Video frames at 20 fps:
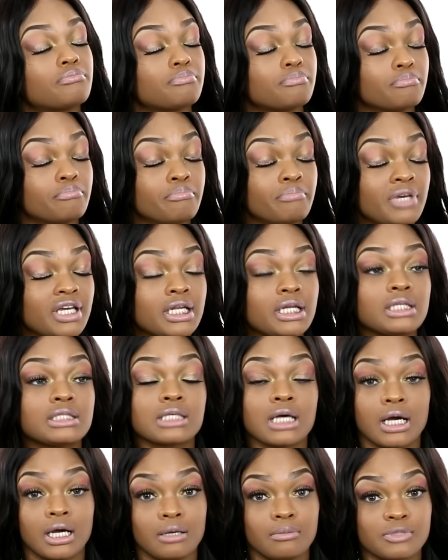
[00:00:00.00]
many
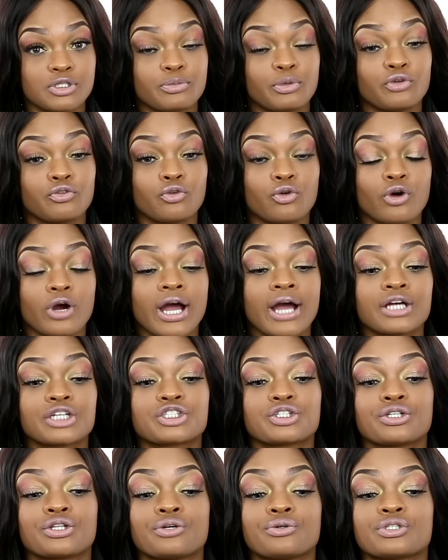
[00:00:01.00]
times before,
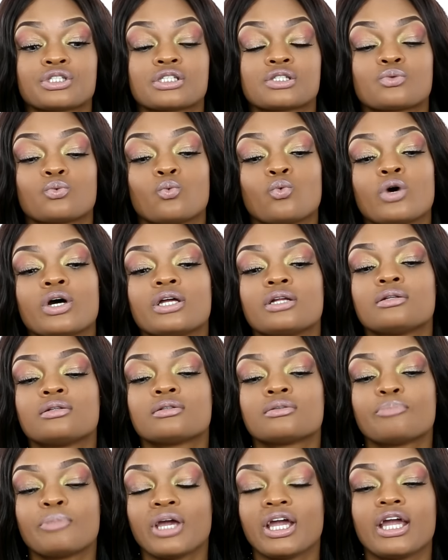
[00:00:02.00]
actually, there was this
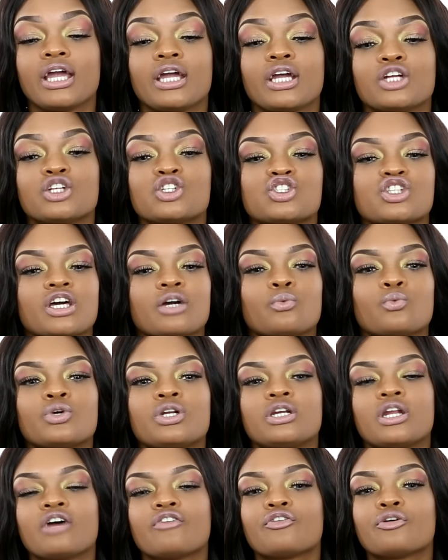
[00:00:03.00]
one page that would
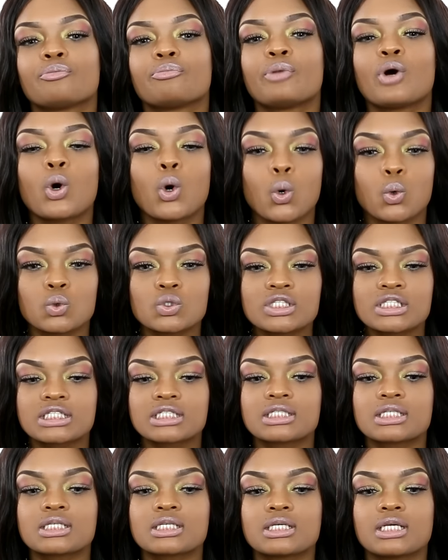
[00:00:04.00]
never
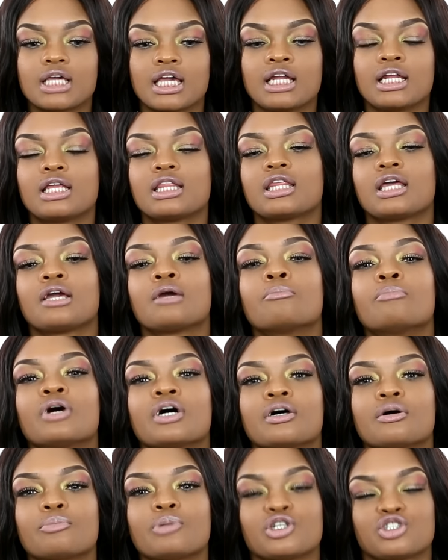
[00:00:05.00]
post anything
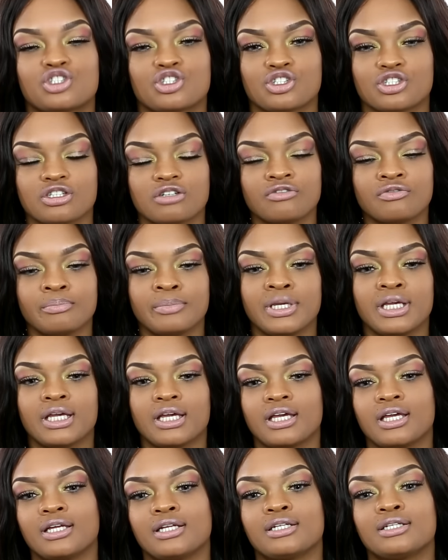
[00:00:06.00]
but pictures of me
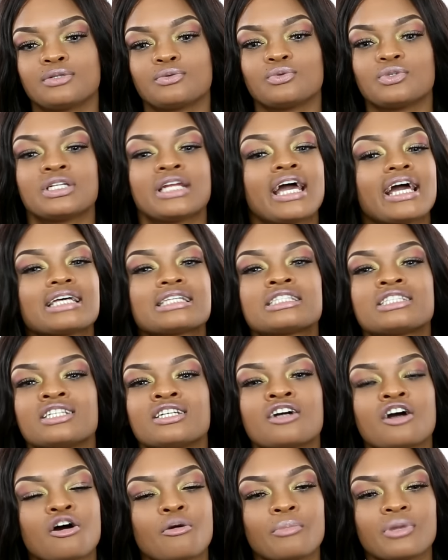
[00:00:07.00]
and nasty
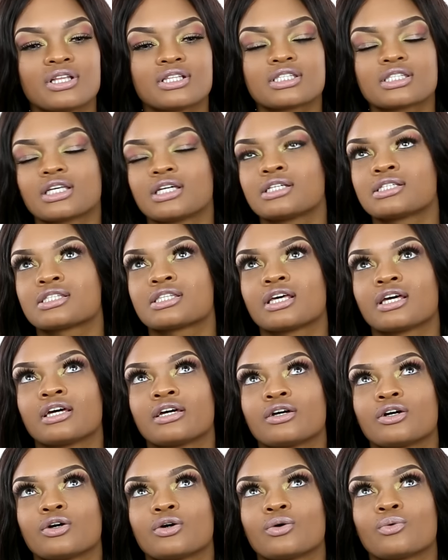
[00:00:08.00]
comments, things
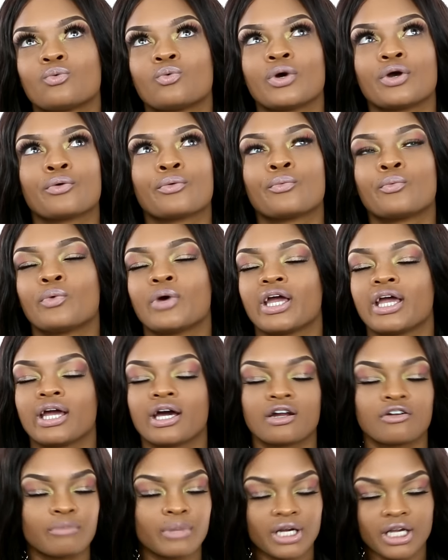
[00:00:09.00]
that were way
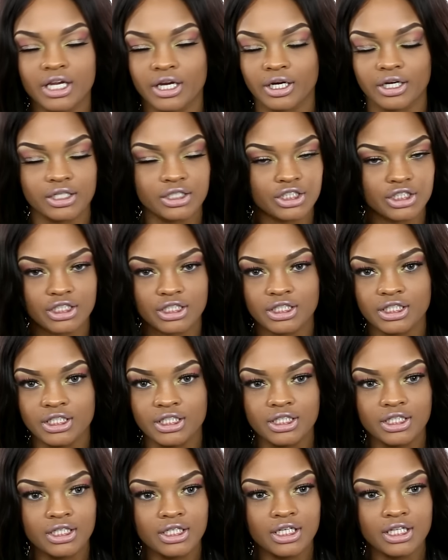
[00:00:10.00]
out of my character,
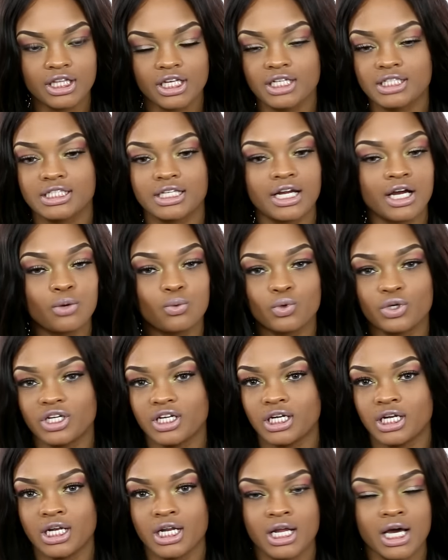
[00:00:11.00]
things that I would
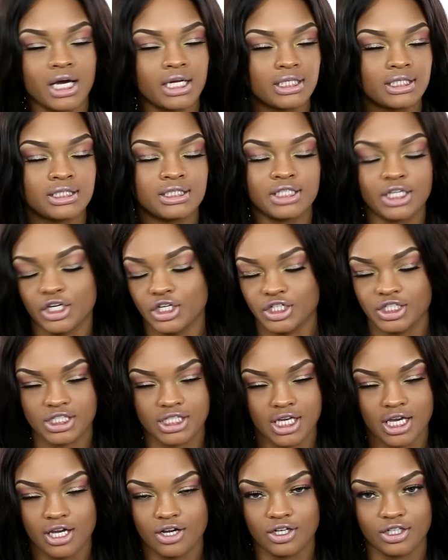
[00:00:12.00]
not dare
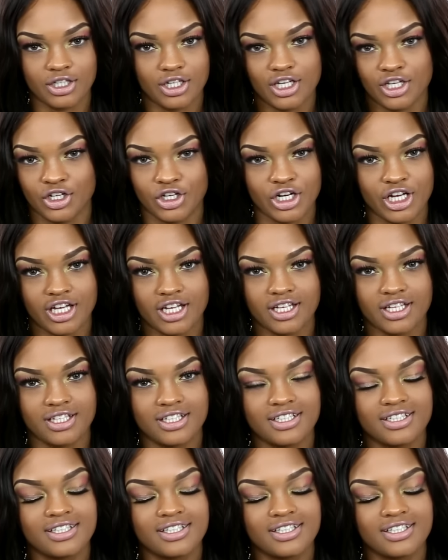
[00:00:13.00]
say on the internet.